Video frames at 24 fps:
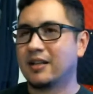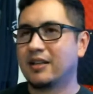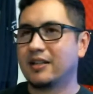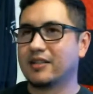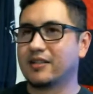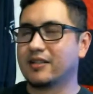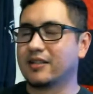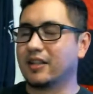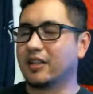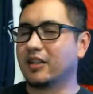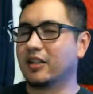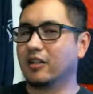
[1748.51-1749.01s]

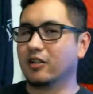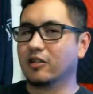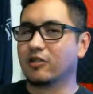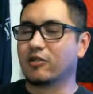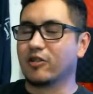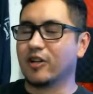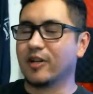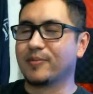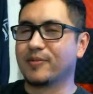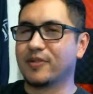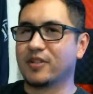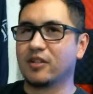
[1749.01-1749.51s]
sell
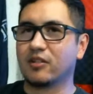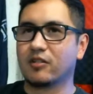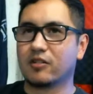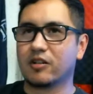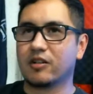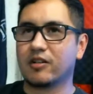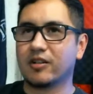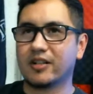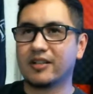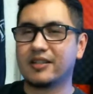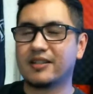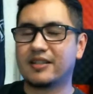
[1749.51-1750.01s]

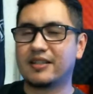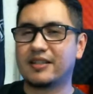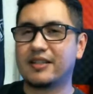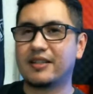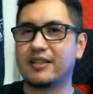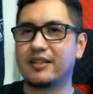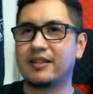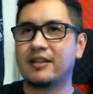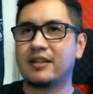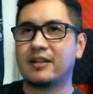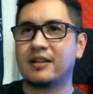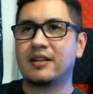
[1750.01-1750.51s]

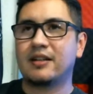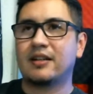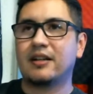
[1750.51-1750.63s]
cryptocurrency.